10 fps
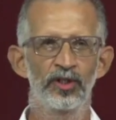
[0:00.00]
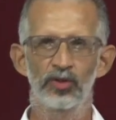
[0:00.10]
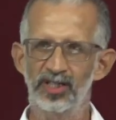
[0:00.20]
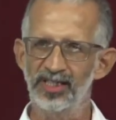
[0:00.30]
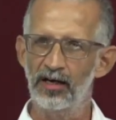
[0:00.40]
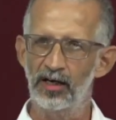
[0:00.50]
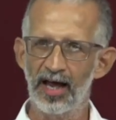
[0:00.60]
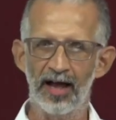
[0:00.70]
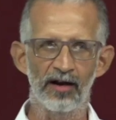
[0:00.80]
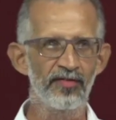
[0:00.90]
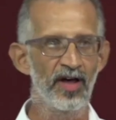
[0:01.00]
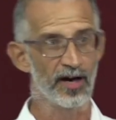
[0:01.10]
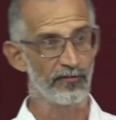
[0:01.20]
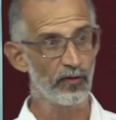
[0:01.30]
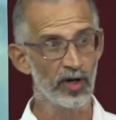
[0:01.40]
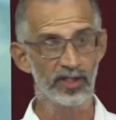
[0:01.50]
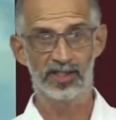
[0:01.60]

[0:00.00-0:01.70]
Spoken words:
to cellular health, and of course,